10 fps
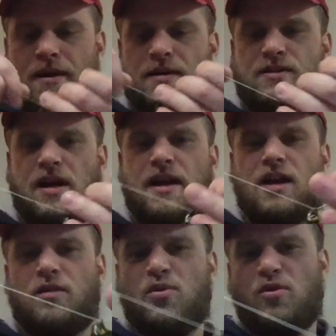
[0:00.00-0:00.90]
tying
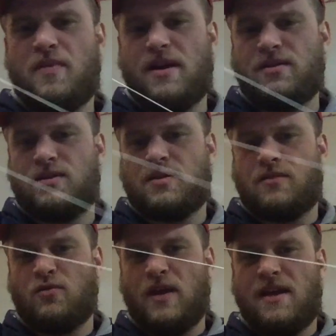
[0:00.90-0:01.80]
on the Buddha
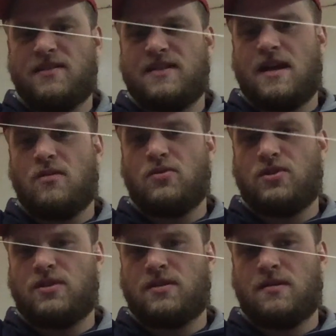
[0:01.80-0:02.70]
Baits 3/8
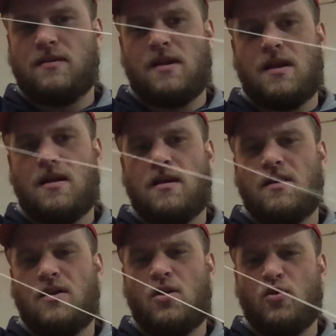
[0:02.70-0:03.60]
ounce
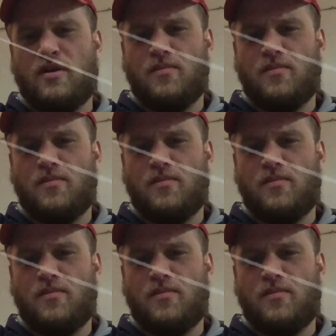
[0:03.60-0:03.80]
green